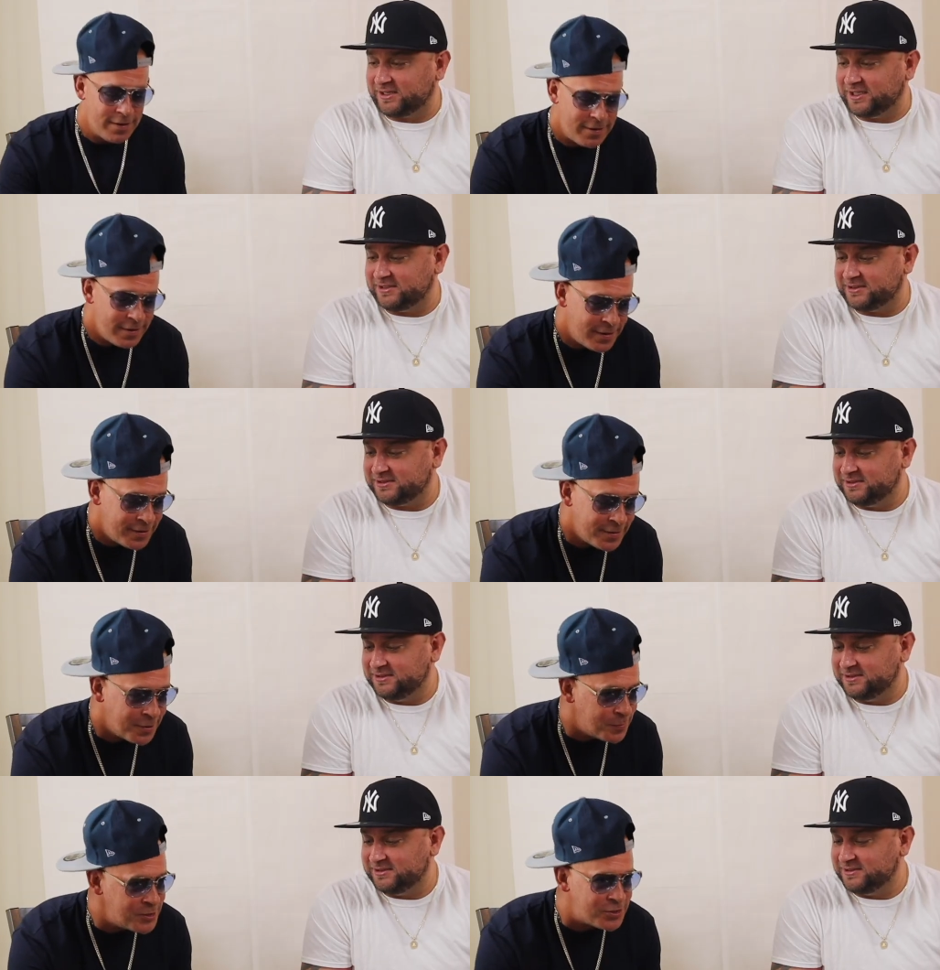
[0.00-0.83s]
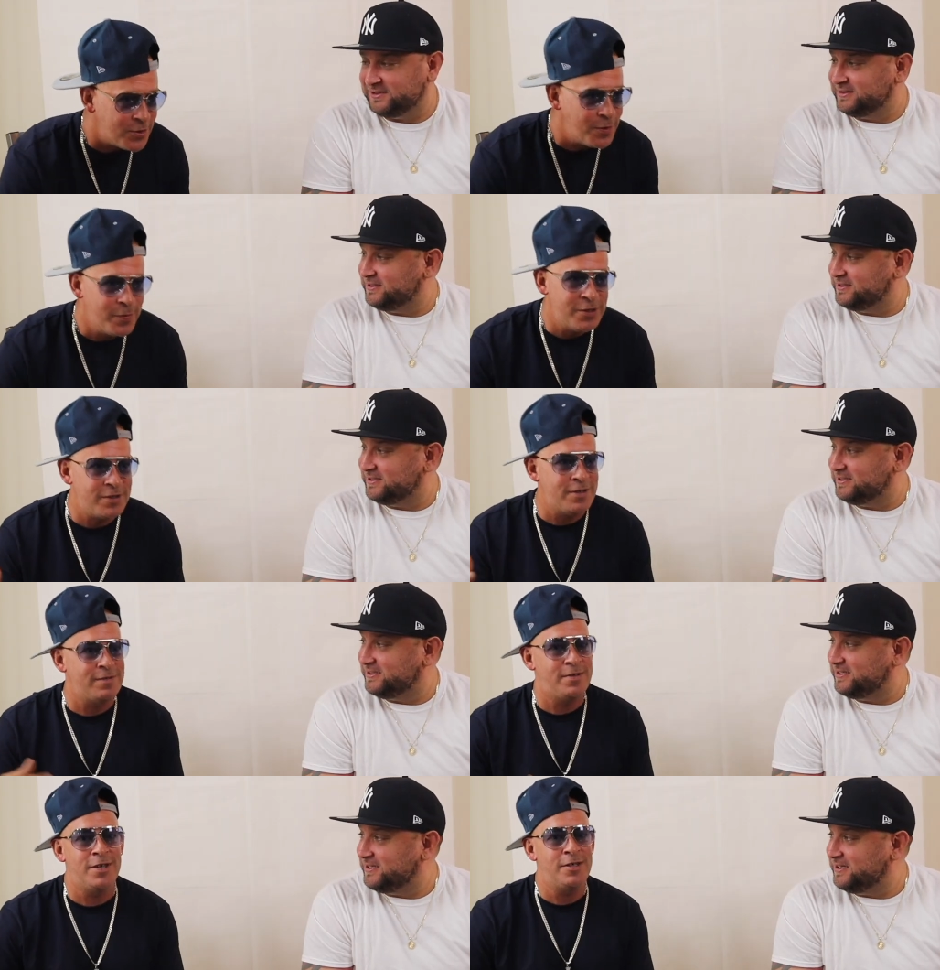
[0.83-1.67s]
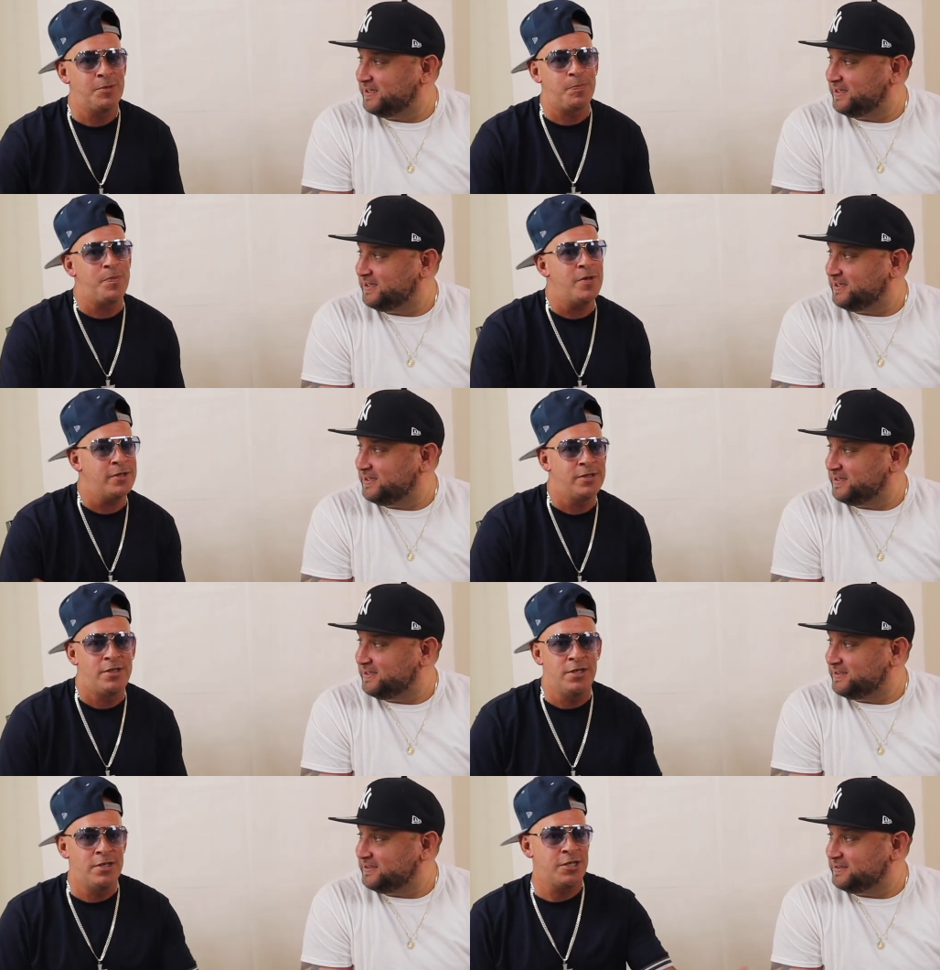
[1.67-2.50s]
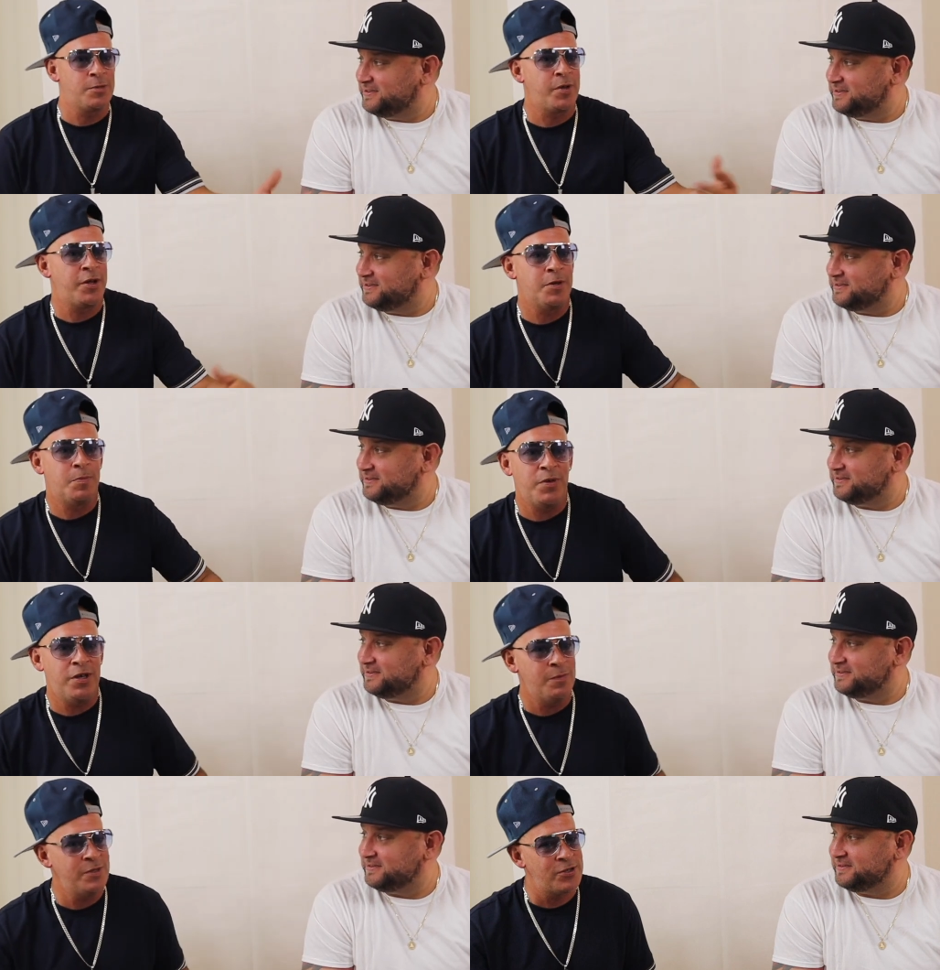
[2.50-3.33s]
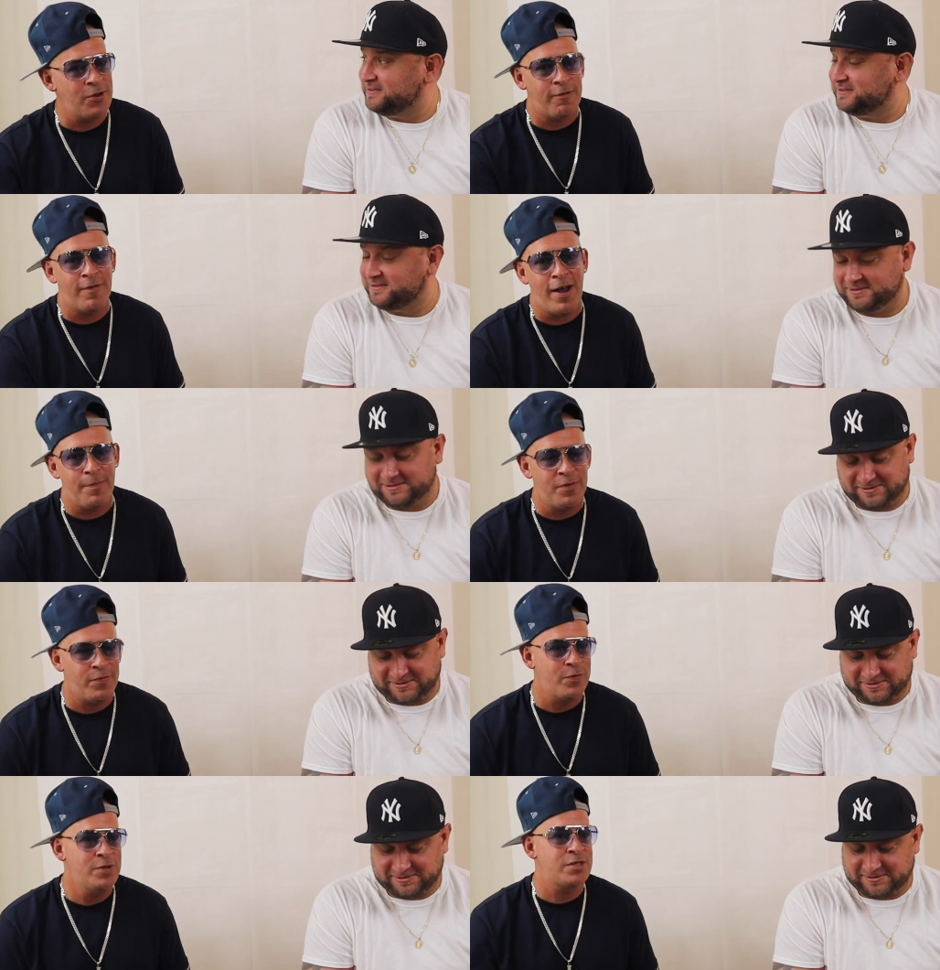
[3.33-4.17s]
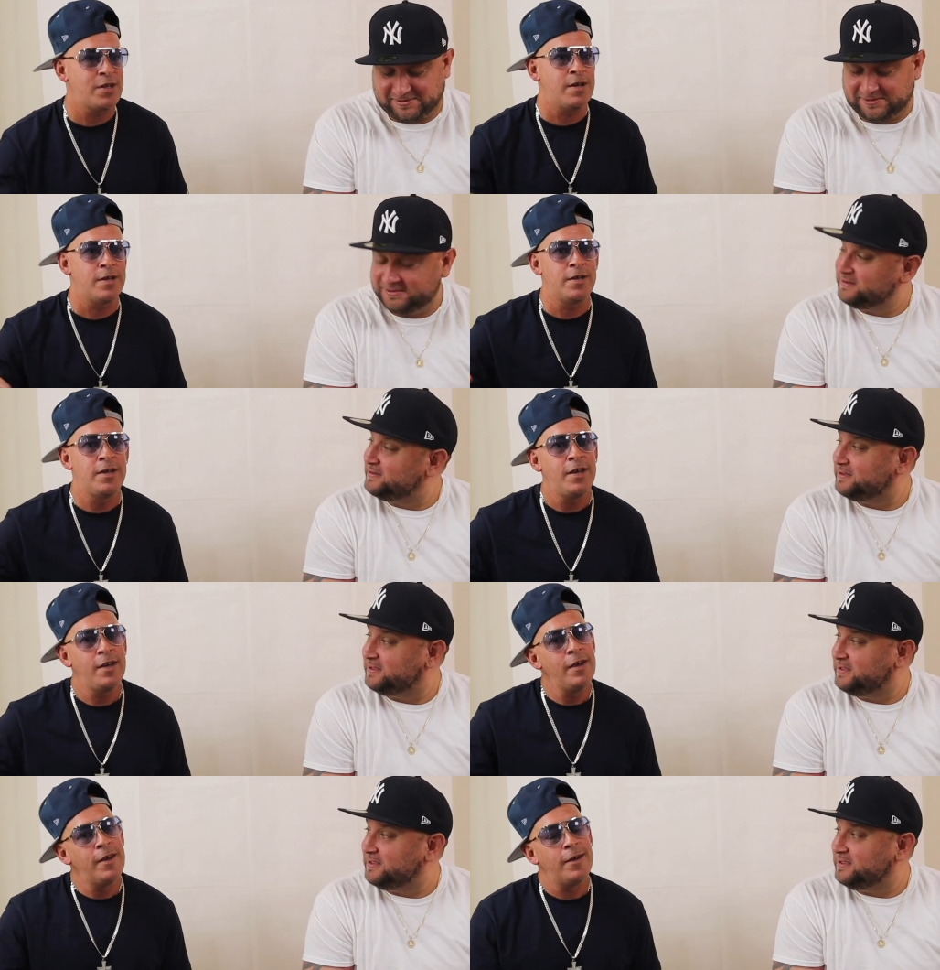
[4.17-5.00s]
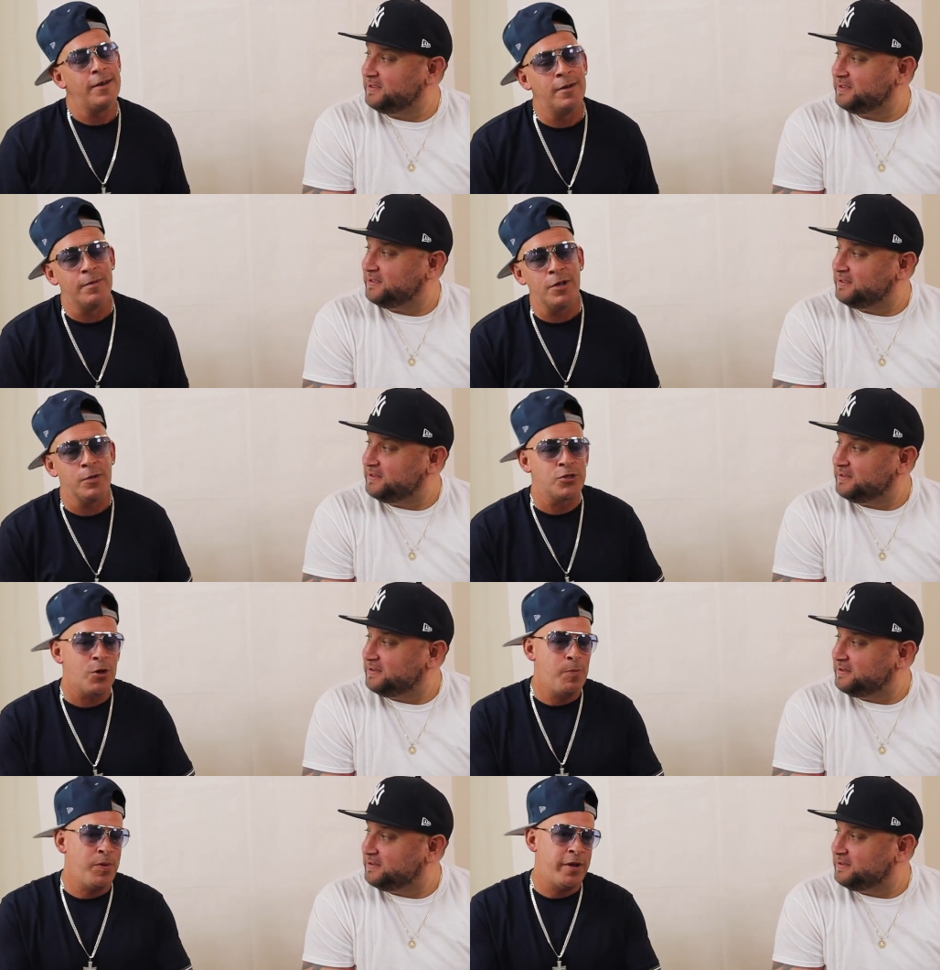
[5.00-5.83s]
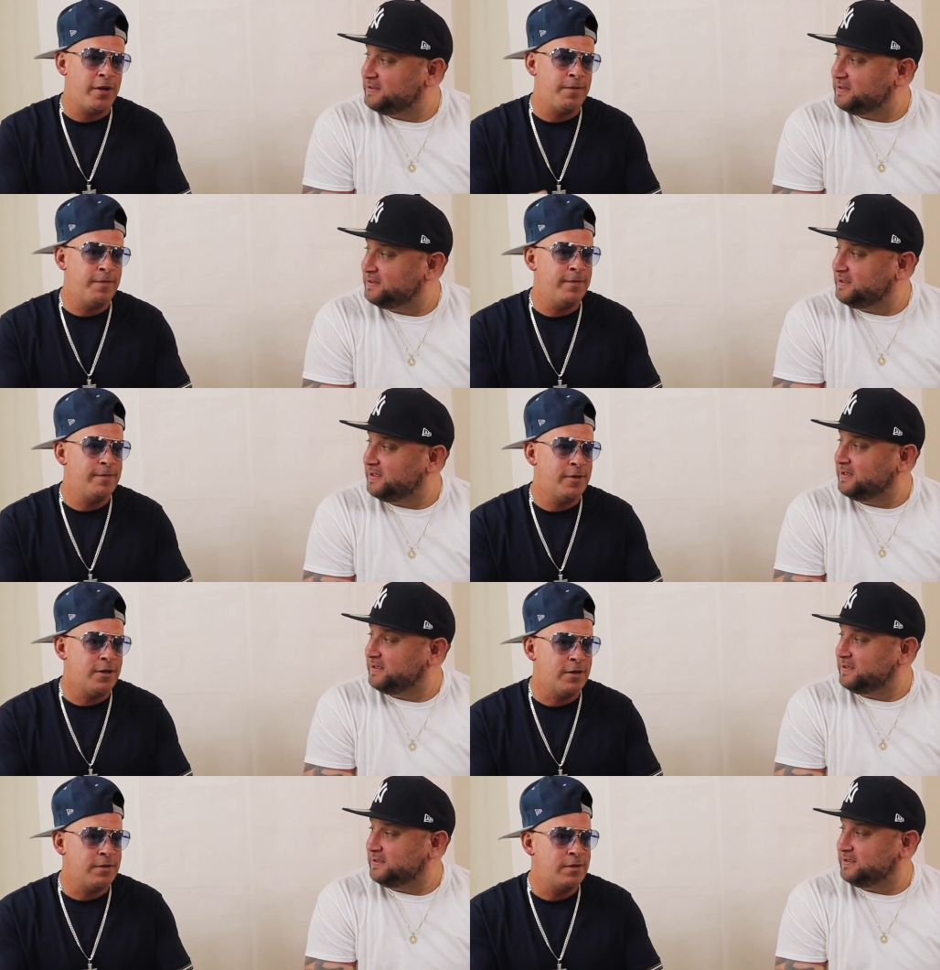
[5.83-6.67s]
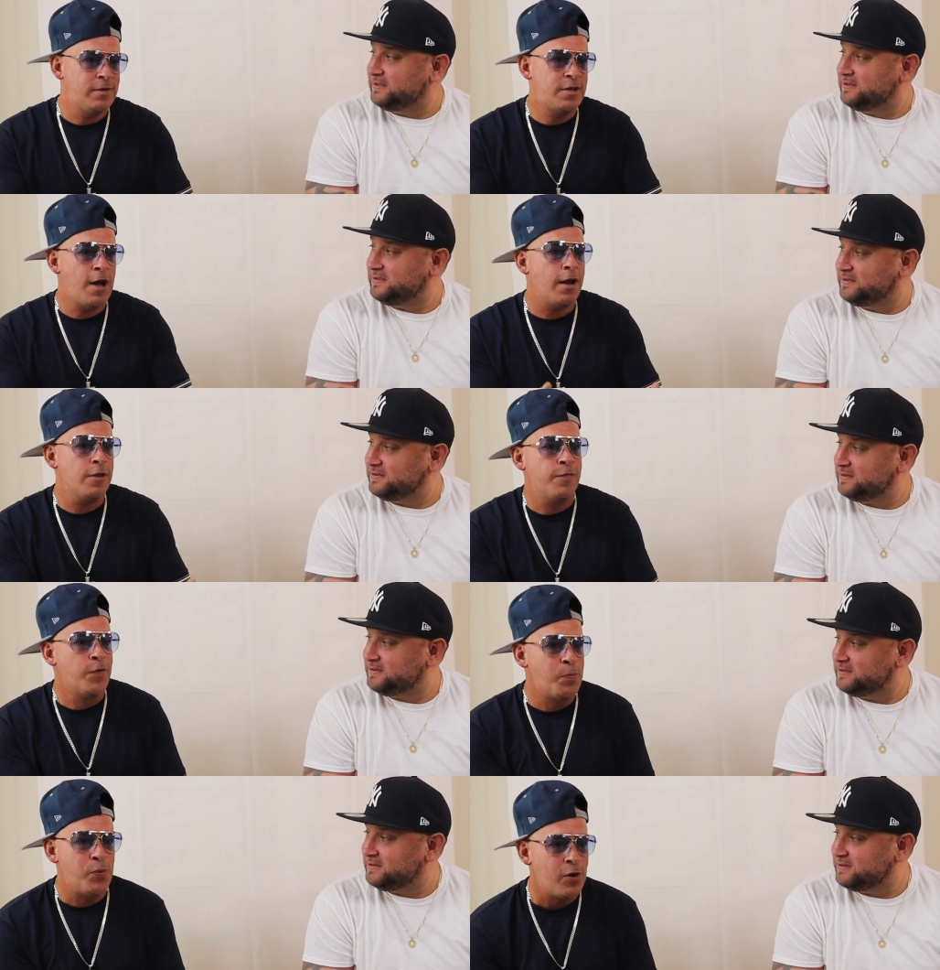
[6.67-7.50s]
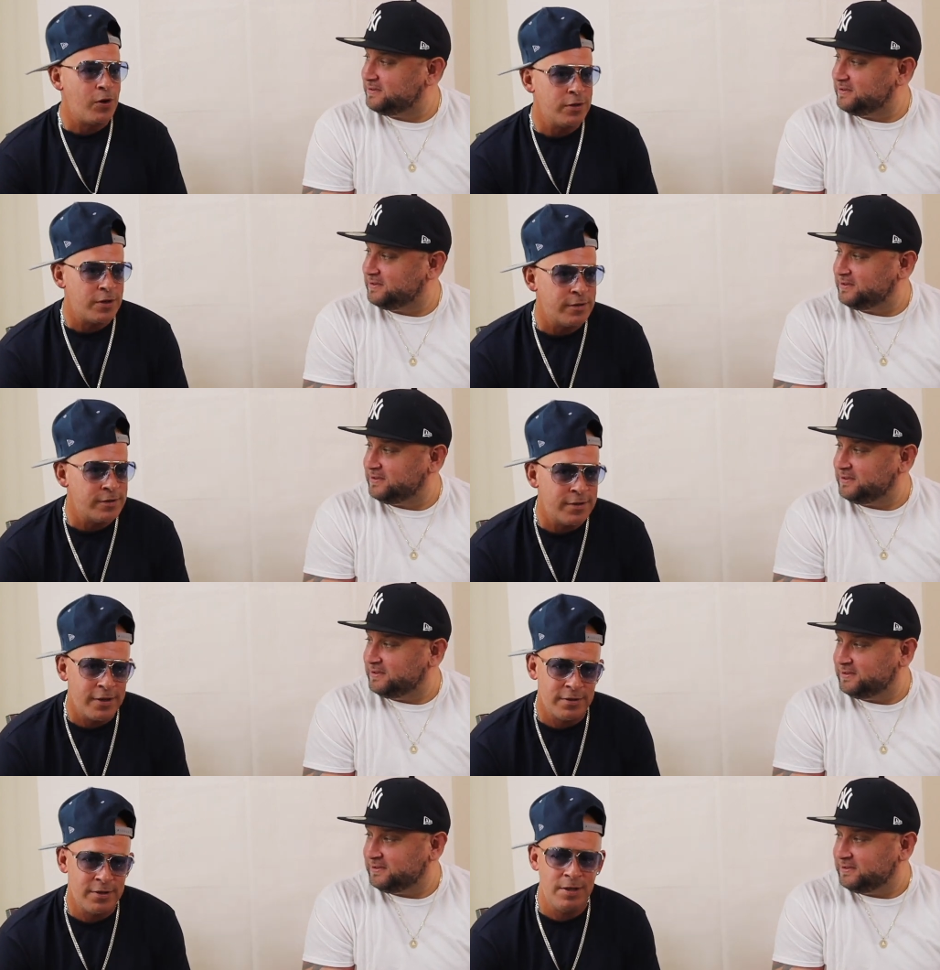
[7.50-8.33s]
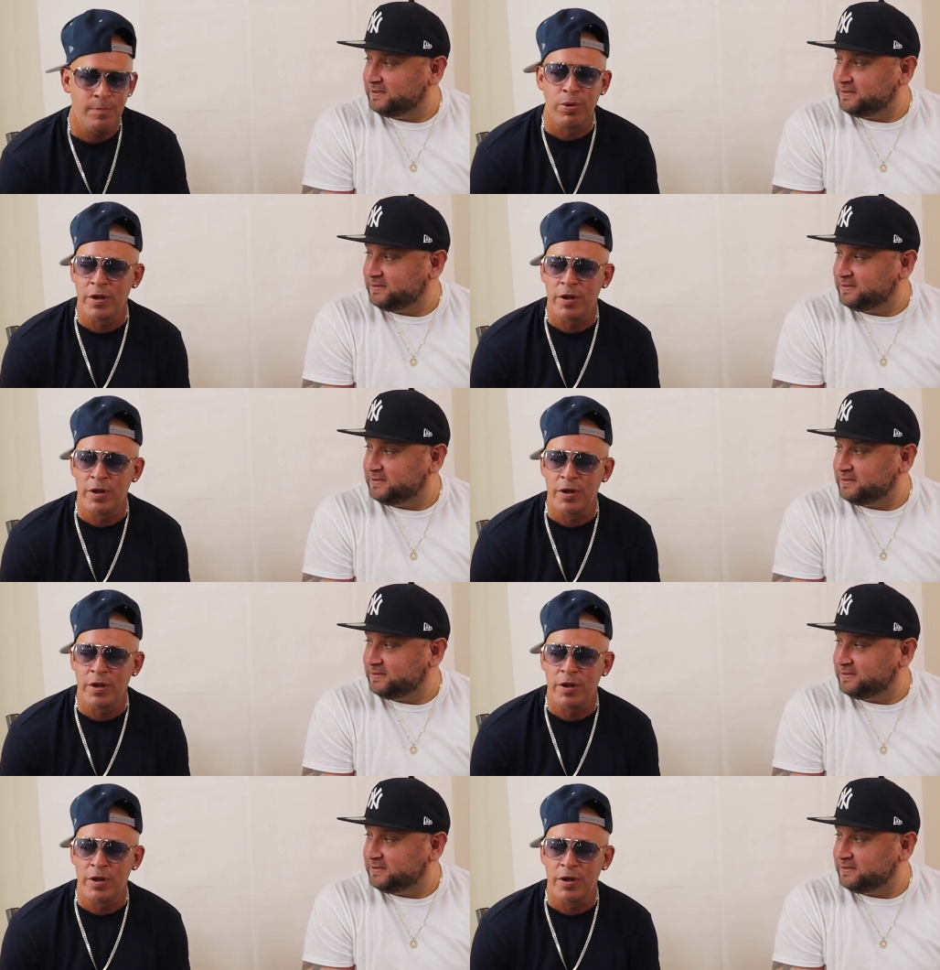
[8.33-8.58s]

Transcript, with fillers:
Speaker 1: Christ. And then we start. We he's his D J's playing the beat. We start rapping, freestyling, and then we go start playing uh, college football. On and he